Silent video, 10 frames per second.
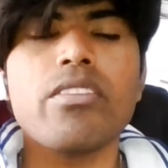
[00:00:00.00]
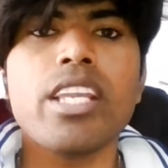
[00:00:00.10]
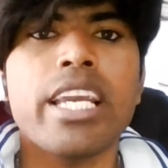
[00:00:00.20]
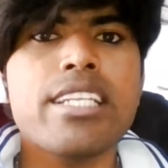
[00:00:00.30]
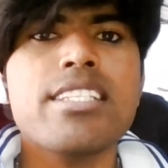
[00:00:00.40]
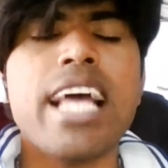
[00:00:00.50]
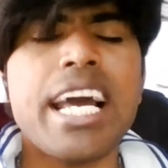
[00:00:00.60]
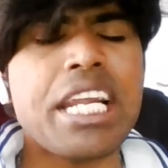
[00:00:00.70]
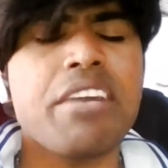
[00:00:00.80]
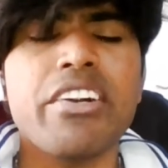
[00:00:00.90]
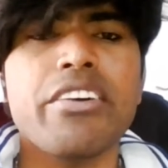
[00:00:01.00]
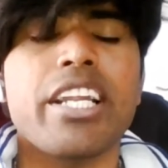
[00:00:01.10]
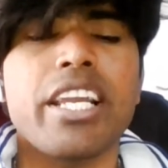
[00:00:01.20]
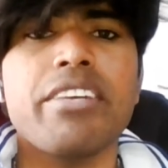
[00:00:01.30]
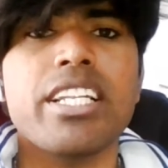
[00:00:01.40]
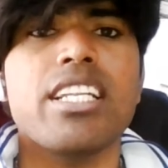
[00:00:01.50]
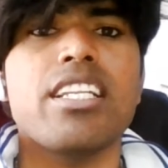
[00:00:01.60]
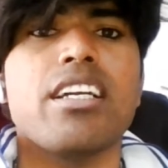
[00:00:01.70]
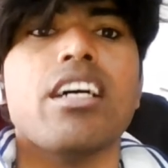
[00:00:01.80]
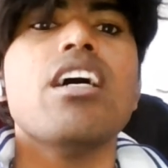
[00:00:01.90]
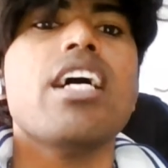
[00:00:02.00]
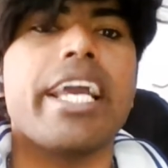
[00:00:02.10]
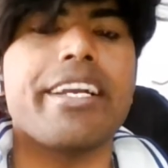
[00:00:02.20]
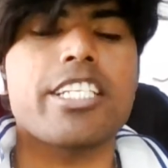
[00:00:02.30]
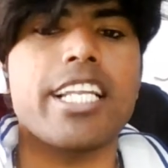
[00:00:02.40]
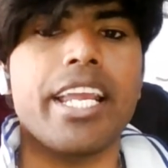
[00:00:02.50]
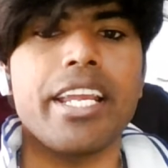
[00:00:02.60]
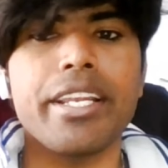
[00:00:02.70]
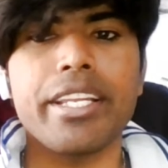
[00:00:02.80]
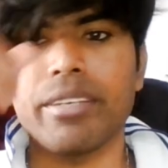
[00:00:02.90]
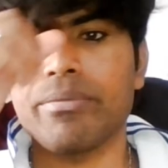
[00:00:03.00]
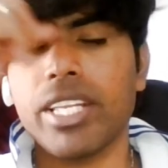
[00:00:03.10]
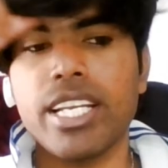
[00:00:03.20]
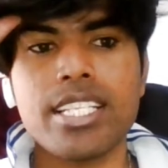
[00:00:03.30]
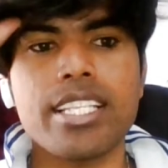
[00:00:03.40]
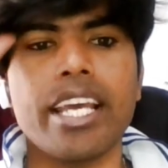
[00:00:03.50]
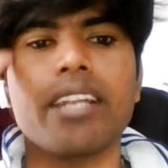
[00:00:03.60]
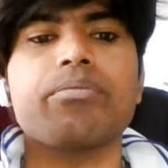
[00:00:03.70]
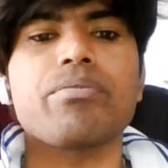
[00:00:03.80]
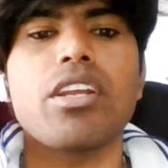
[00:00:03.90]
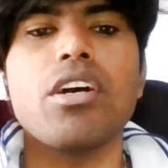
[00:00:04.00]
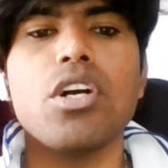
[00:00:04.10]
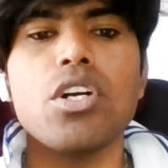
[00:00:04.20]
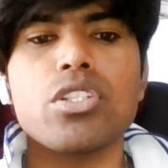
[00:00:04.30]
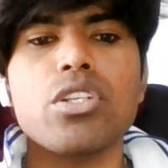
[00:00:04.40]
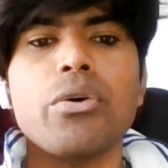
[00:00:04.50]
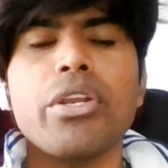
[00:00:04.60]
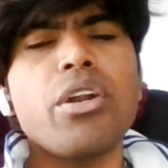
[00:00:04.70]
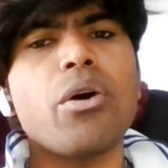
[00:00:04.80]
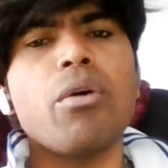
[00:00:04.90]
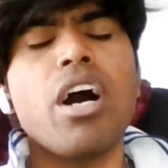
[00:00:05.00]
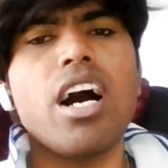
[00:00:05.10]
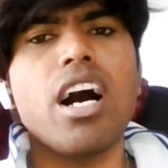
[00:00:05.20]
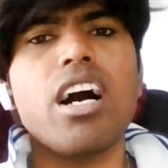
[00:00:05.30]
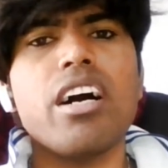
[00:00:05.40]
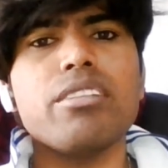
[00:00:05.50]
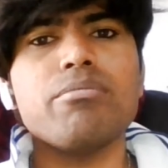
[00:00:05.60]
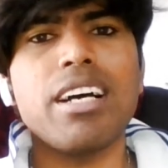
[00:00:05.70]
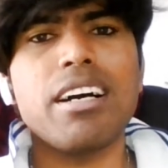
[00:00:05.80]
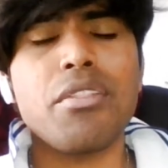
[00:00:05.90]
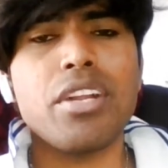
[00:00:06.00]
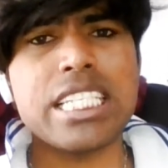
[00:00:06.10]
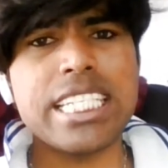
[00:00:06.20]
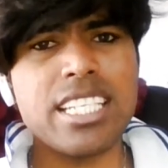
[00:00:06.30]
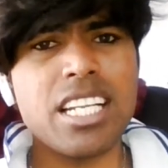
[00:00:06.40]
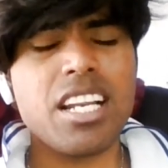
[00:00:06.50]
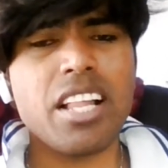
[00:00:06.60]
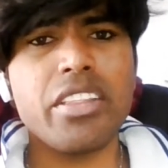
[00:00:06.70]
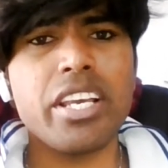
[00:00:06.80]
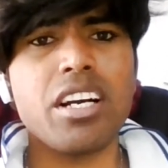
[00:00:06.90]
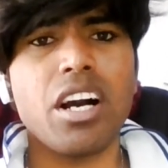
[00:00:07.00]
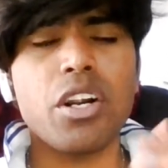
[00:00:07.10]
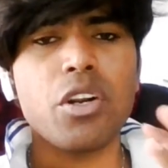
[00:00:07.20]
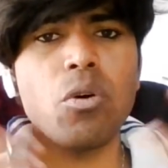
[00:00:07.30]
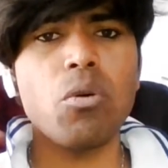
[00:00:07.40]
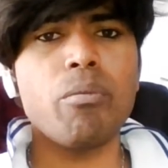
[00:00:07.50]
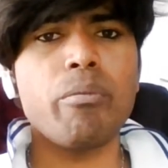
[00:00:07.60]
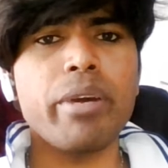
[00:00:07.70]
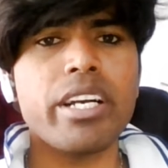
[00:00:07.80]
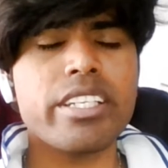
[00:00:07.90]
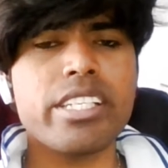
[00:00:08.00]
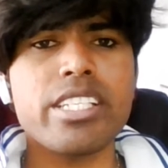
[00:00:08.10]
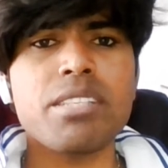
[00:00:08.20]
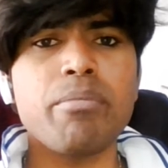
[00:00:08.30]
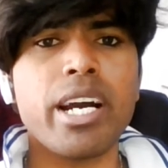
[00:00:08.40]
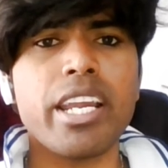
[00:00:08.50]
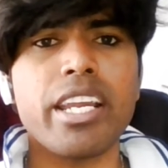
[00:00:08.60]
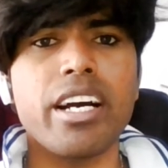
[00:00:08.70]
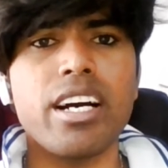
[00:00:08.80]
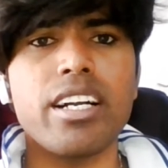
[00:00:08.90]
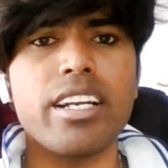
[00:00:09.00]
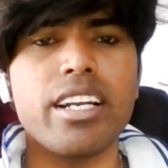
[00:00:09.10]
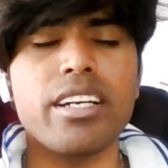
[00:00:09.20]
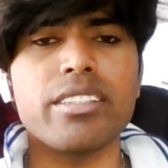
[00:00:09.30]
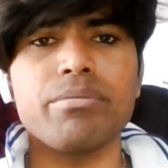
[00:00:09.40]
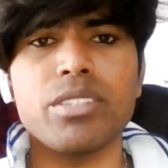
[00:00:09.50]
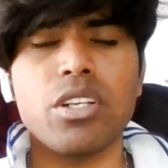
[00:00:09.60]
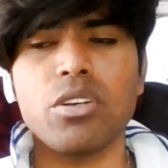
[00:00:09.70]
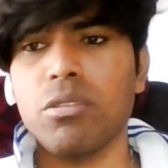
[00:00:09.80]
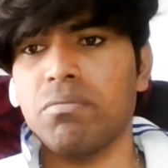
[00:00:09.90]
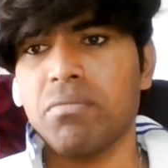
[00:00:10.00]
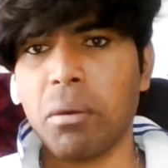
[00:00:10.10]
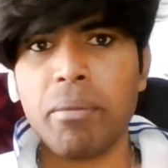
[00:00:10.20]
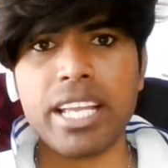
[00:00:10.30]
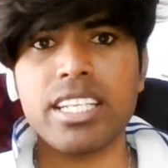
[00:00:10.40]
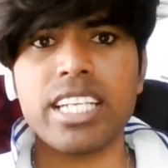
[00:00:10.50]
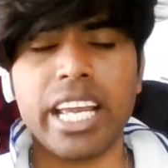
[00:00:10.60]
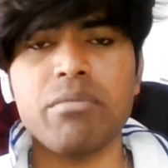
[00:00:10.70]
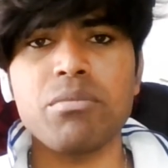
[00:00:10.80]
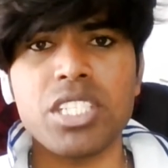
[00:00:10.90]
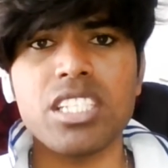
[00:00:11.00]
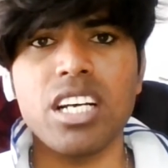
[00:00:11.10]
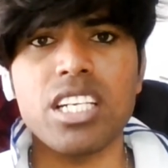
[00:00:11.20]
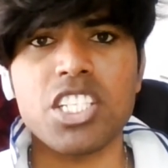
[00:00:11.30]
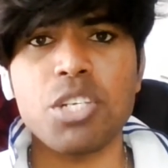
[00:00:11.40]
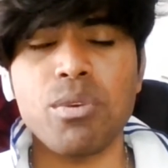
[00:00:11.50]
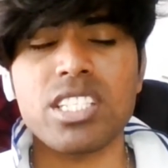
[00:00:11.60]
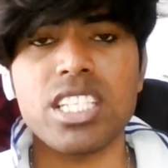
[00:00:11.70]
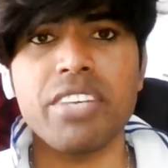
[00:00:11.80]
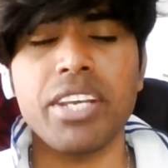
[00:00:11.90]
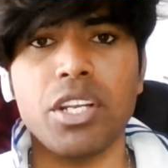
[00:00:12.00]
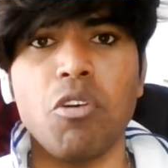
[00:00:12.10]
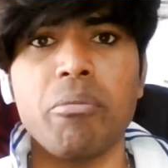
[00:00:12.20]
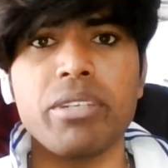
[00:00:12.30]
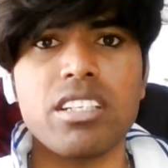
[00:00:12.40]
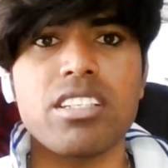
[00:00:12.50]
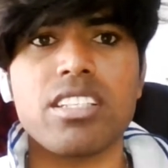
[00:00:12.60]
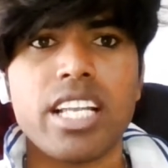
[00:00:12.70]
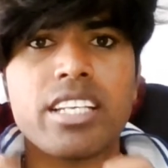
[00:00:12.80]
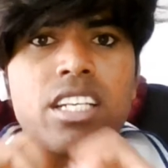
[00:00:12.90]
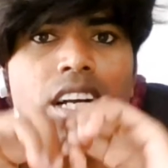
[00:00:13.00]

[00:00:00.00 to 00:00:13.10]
it is there even even in uh, asian india it is there so you know, um, she did nothing, uh, no miracles by uh, um, you know by the time she, uh, she, was living, no miracles like